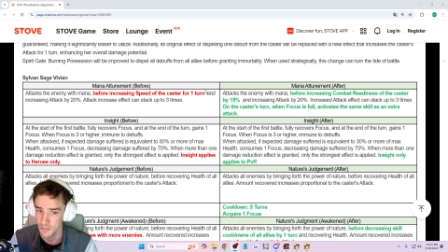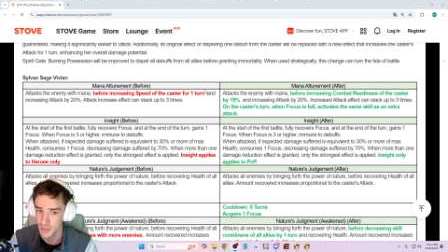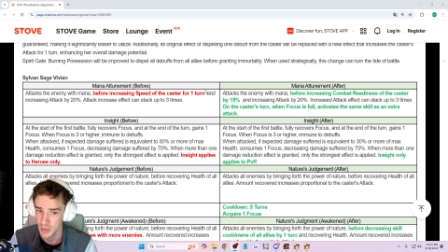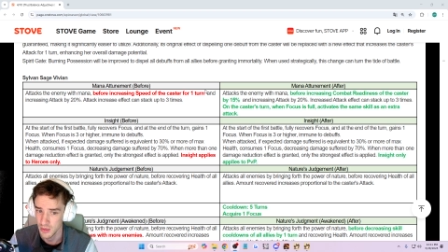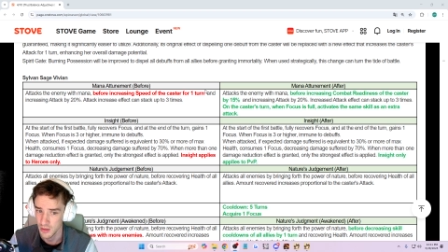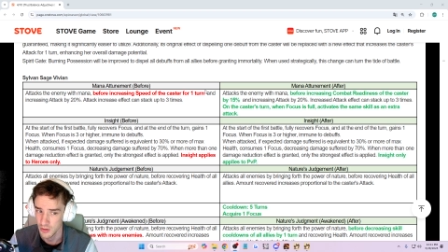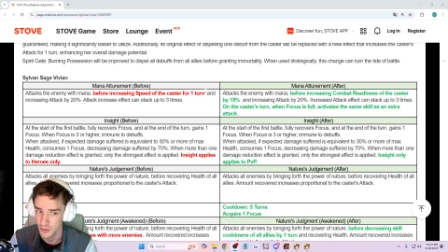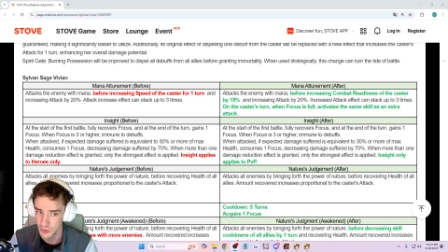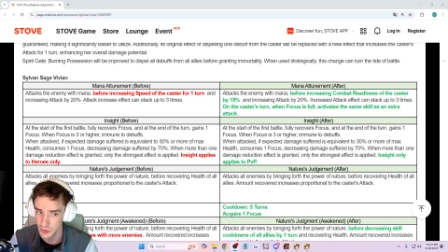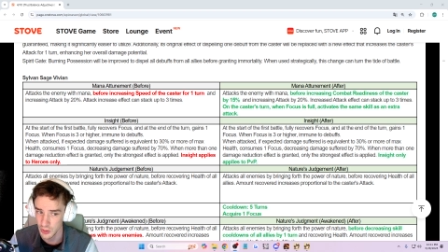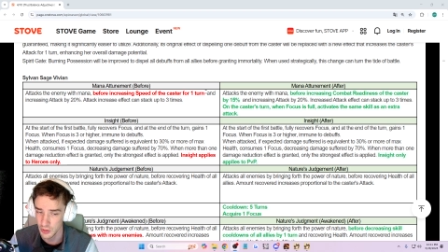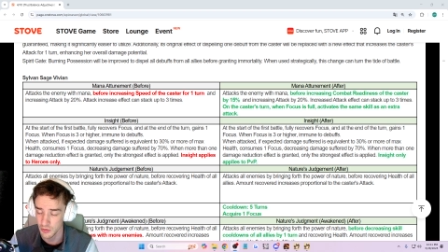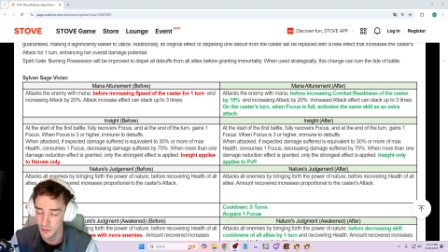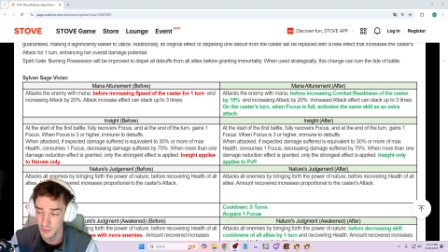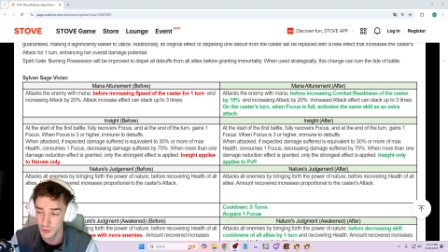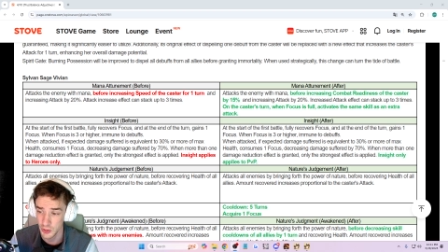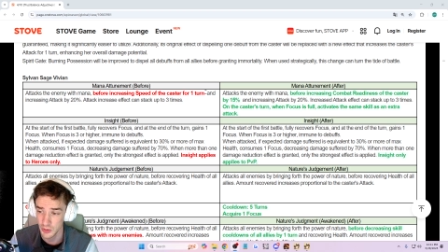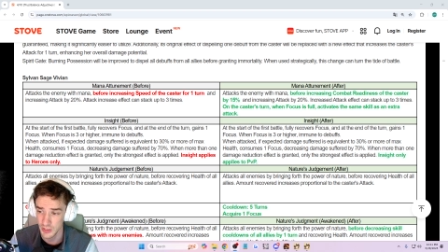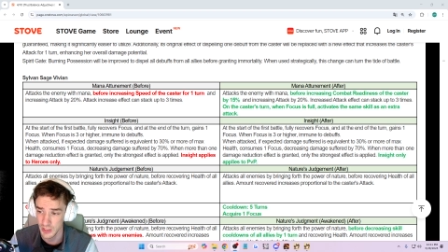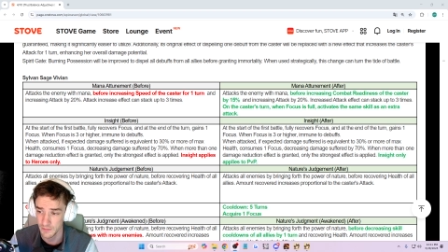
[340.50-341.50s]
So if
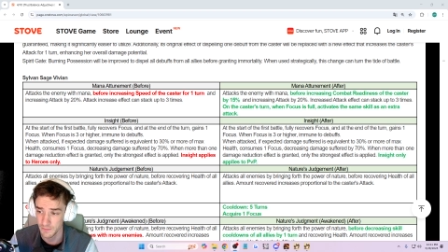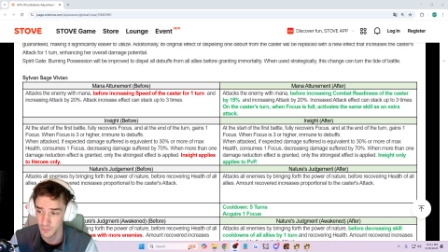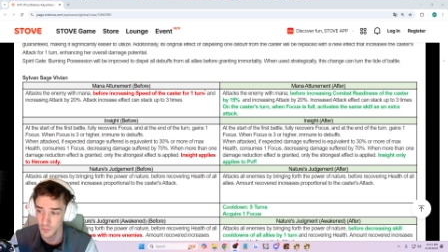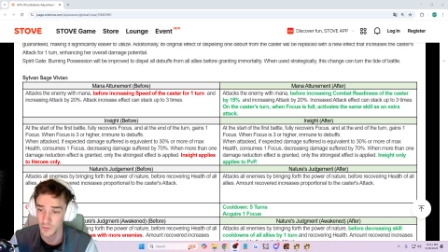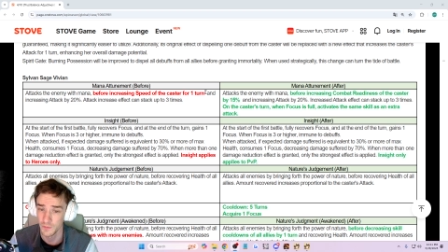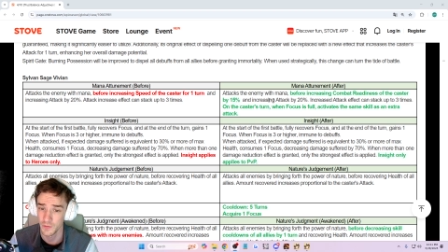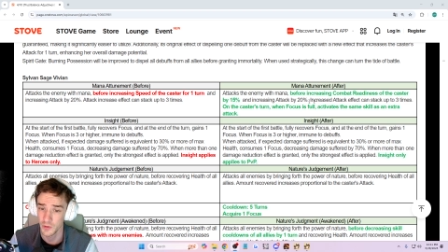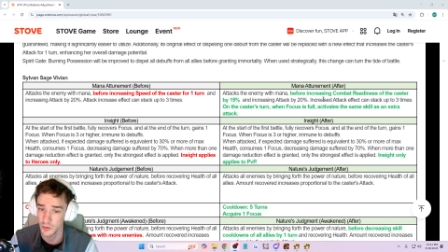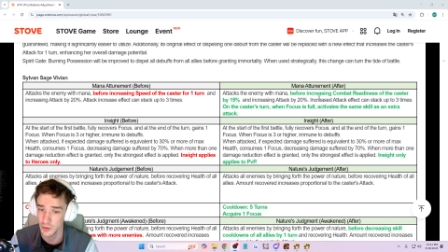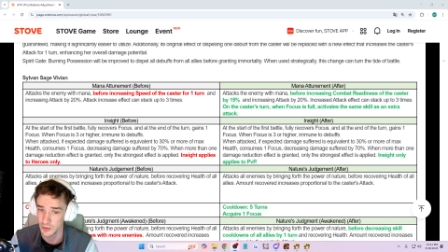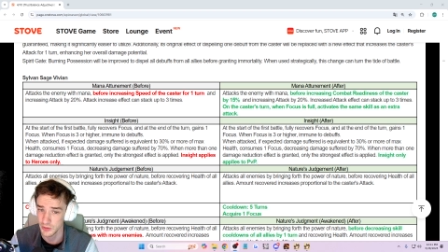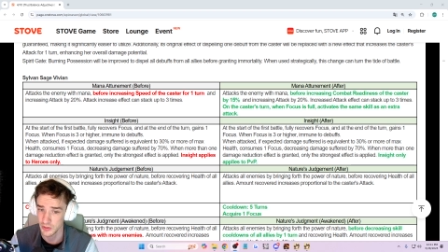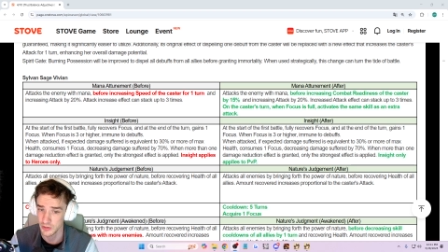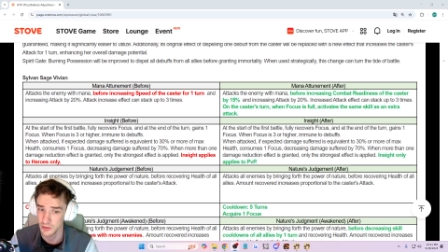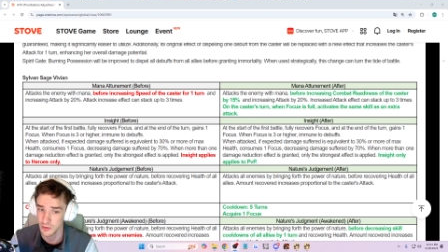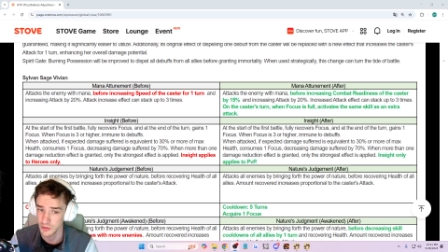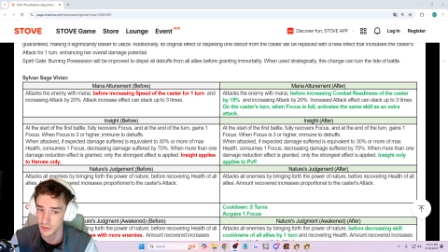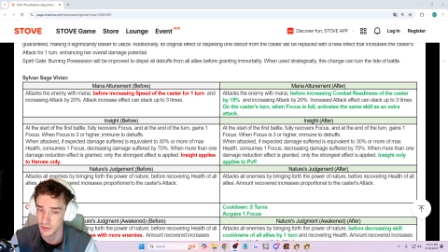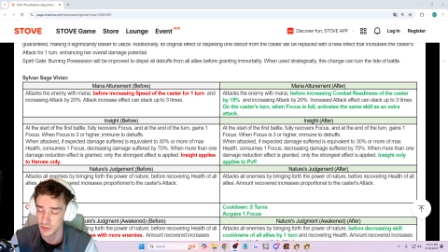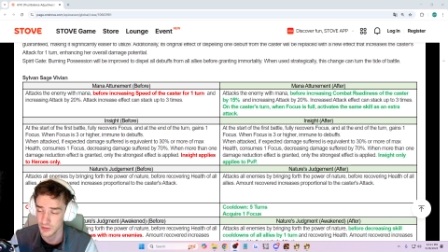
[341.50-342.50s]
she's at 4 focus and
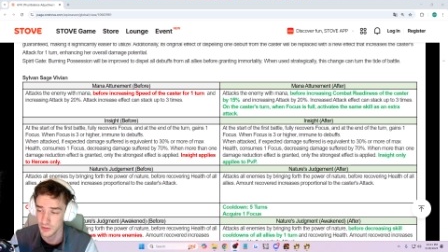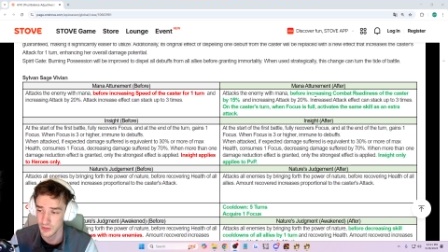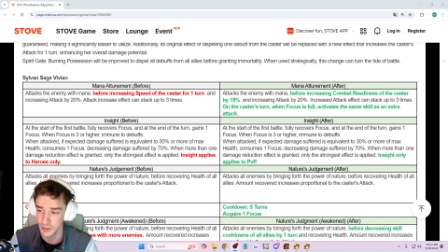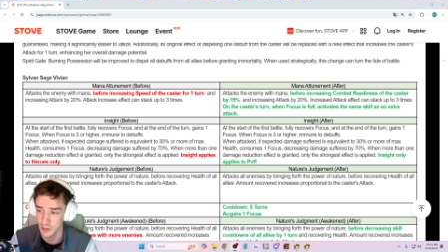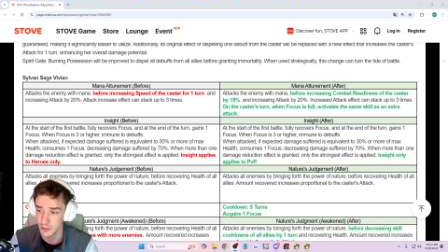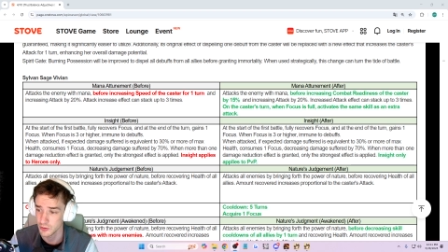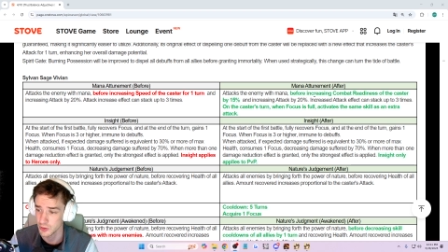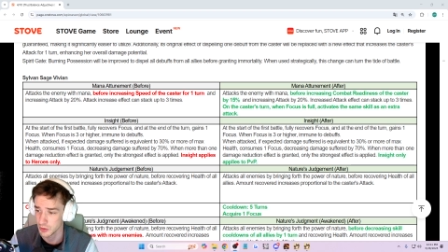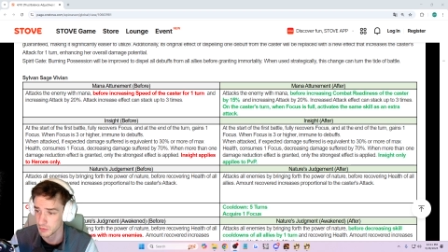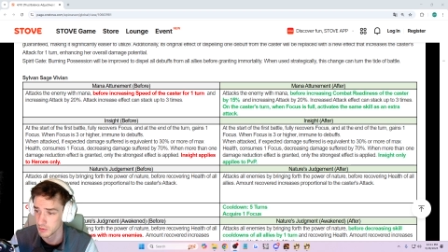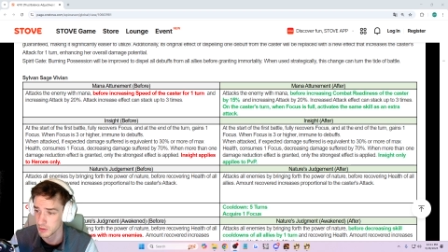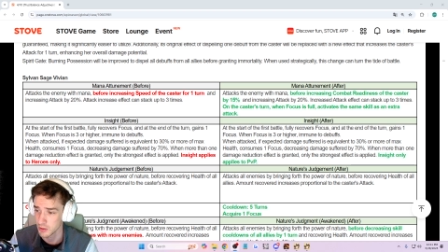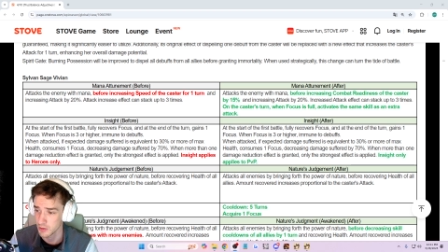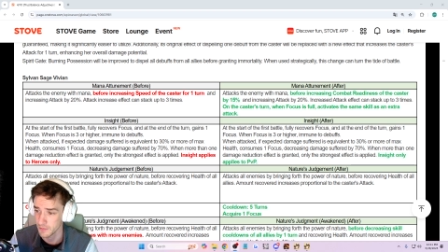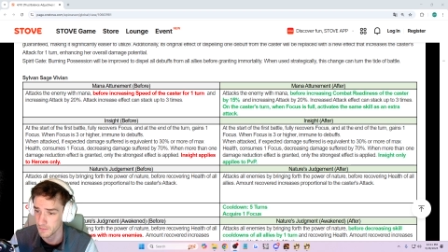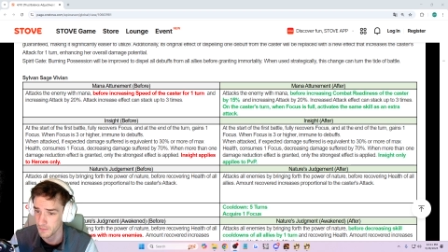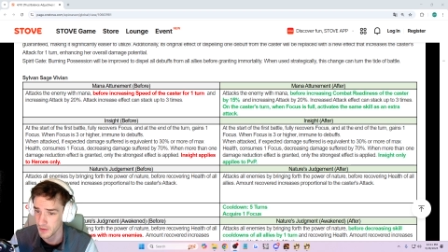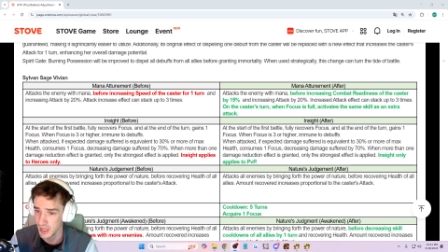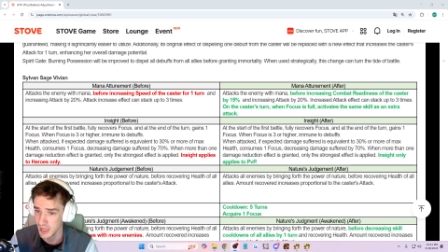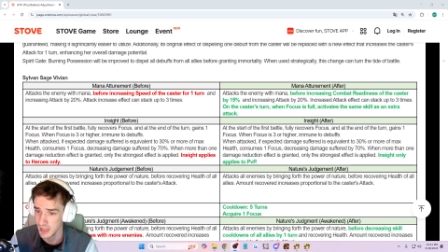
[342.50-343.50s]
uses a skill, she would go to
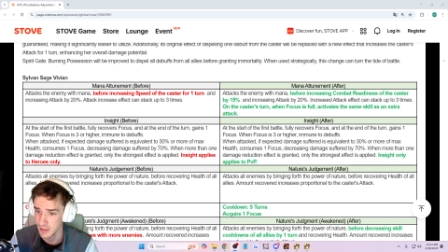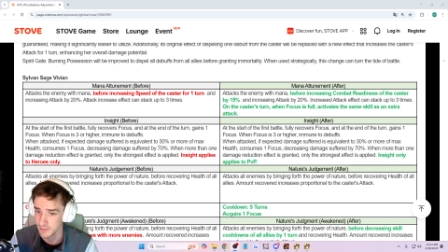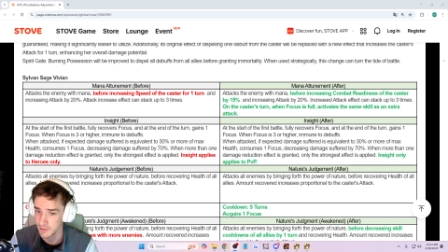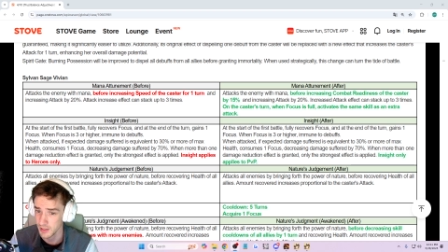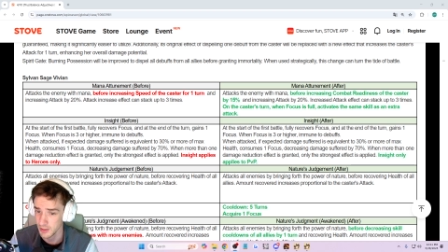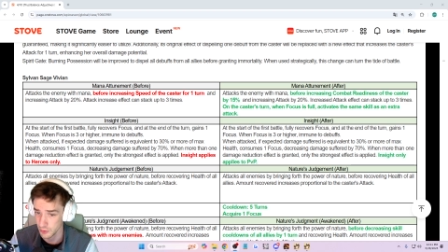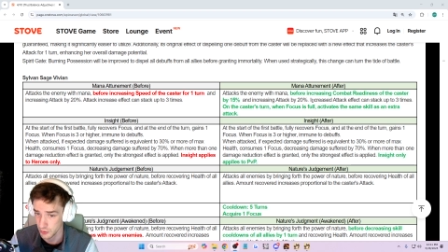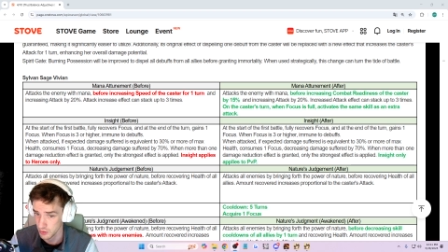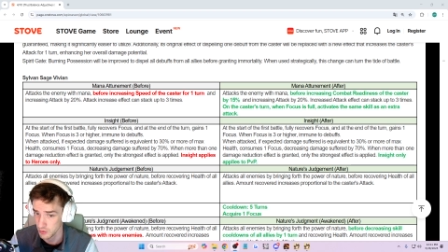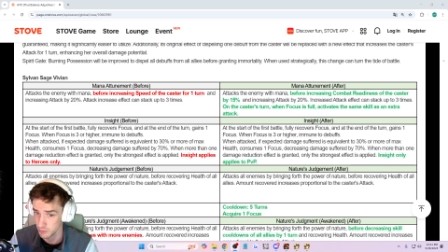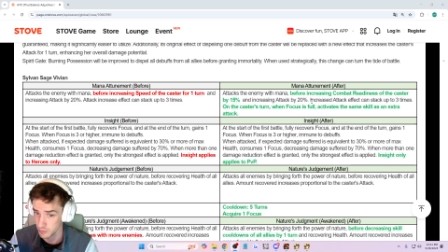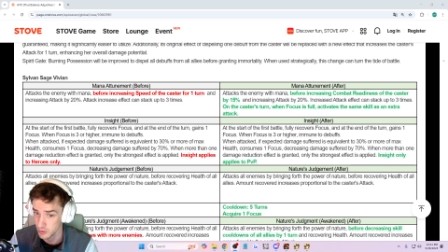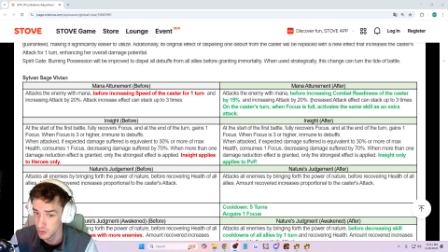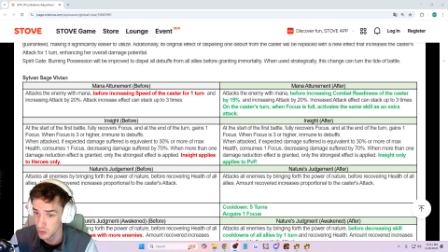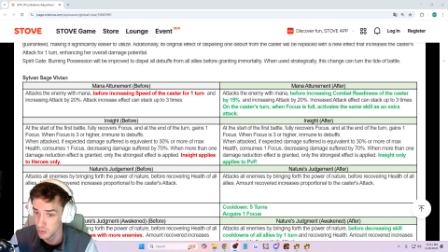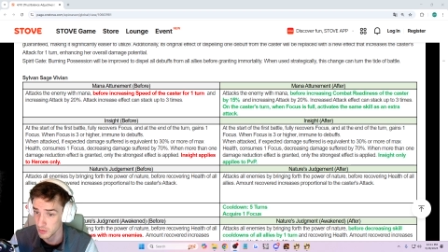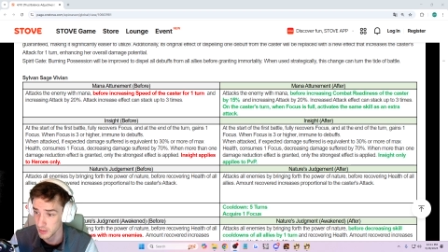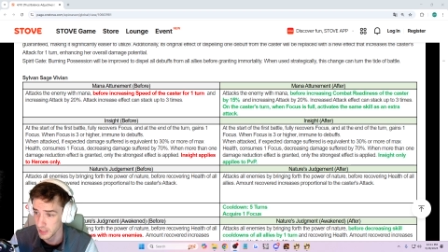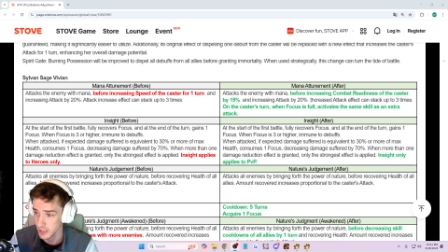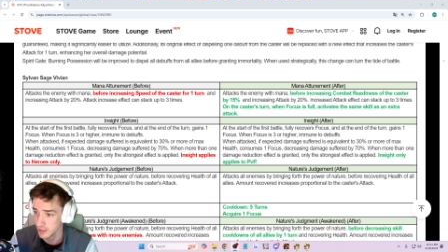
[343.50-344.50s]
5 and it would
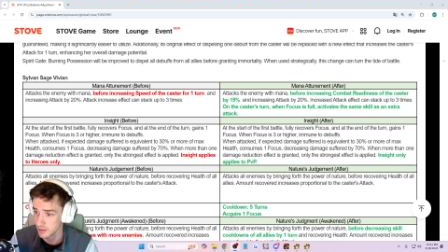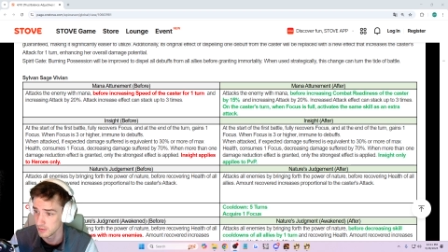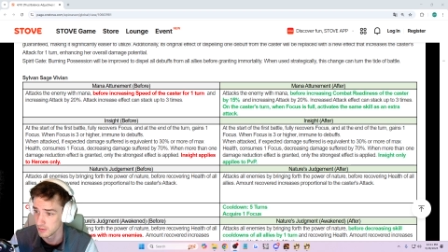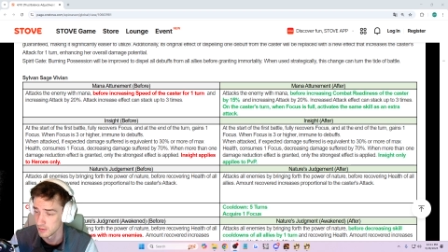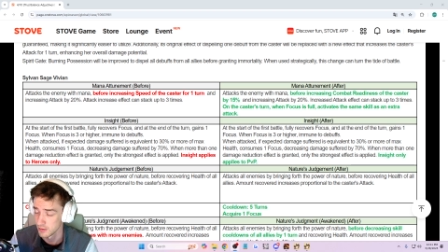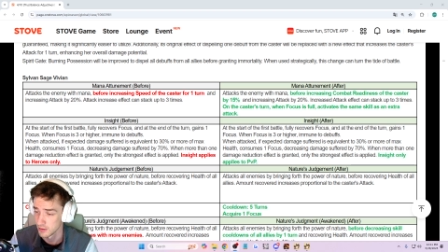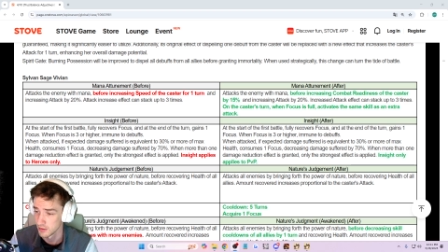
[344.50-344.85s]
go again.